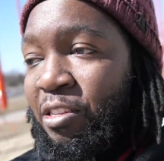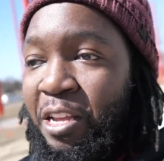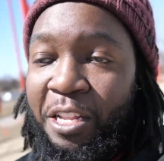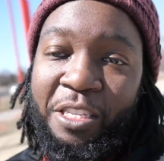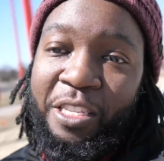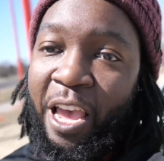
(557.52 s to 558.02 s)

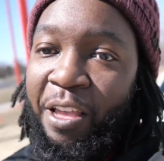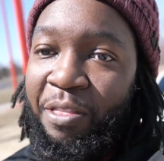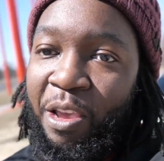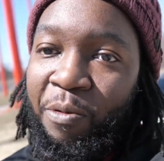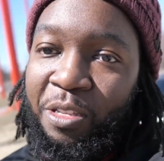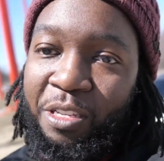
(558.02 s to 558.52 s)
did the same
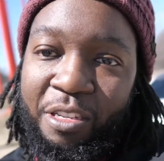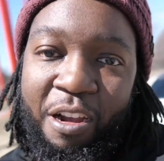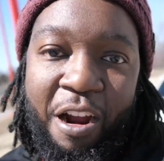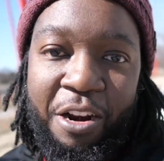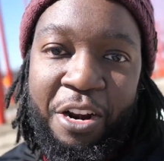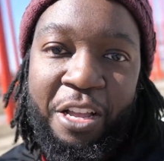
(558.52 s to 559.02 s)
thing with this
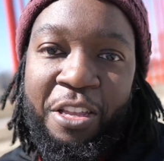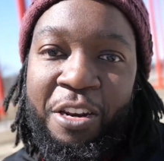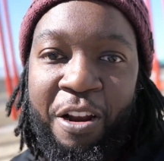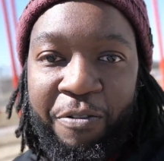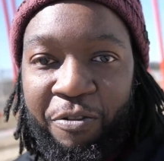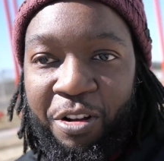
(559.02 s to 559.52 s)
car, nothing
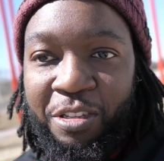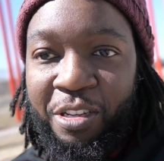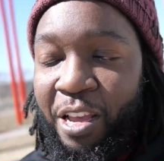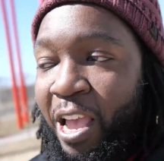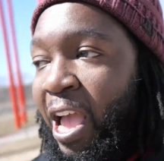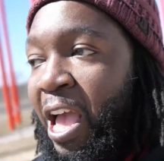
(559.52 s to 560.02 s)
different.
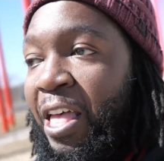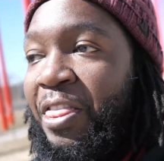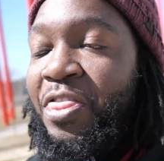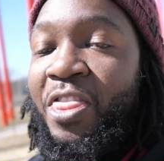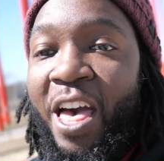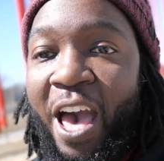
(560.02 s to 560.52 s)
And
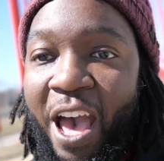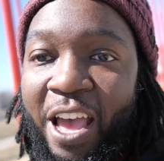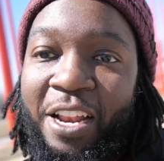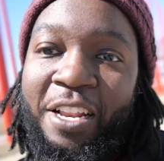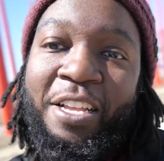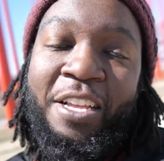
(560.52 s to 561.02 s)
that,
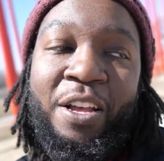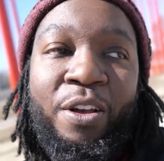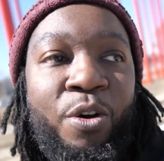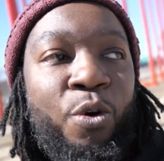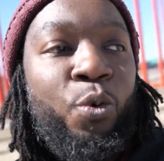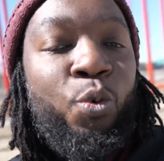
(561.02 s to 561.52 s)

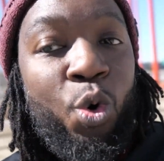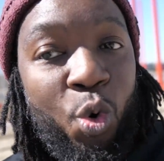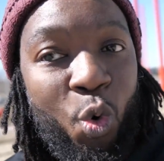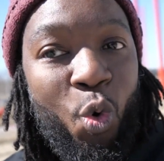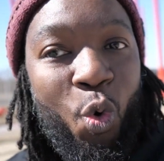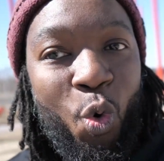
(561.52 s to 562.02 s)

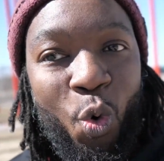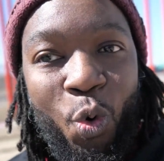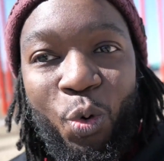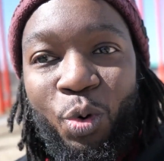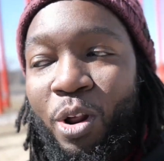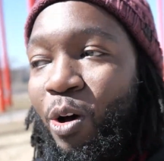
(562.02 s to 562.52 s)

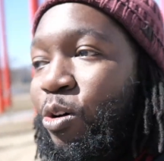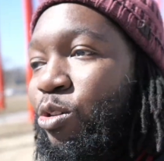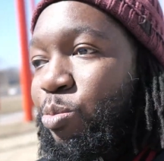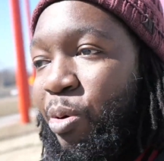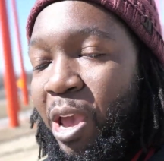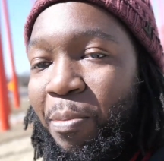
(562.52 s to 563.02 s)
woo, those
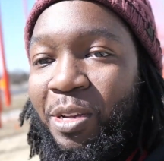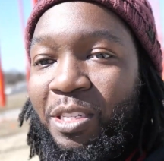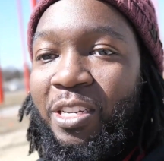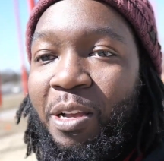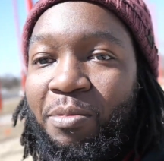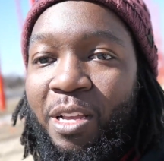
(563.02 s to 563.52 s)
payments
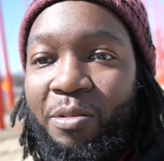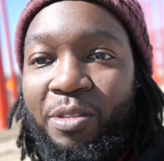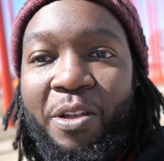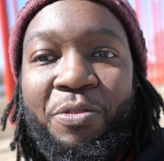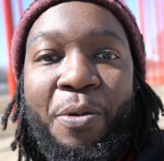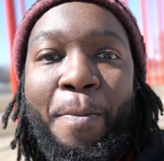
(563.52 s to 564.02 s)
jumped up
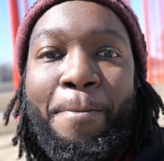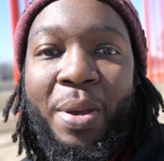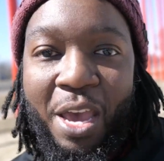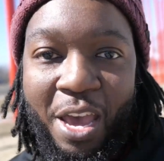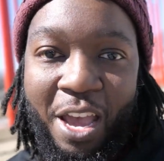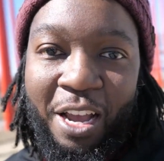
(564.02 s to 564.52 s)
something
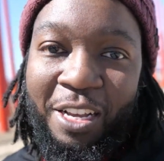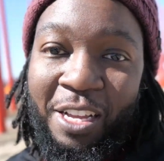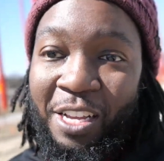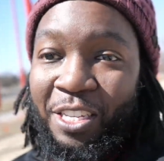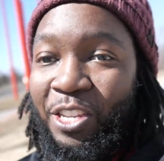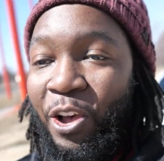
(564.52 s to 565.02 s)
big.
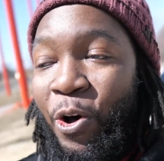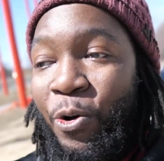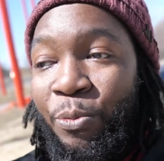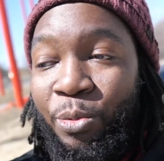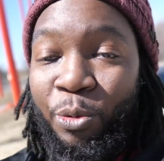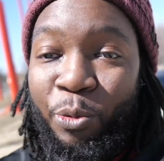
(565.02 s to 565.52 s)
So
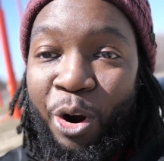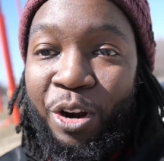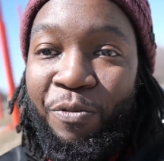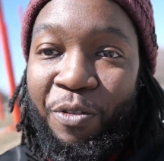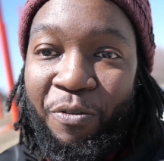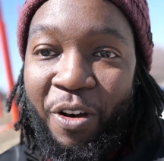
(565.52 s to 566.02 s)
word
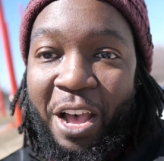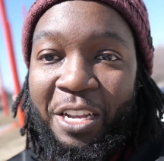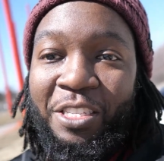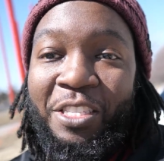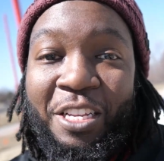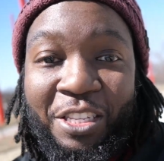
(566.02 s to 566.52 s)
of
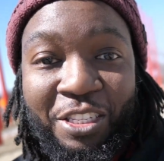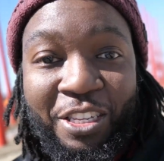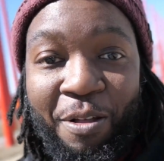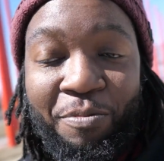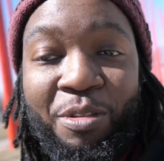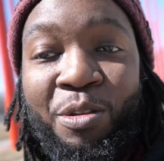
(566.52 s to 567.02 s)
advice, this is
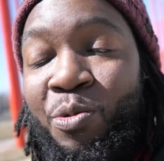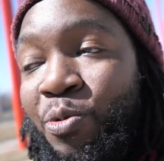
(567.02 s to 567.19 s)
something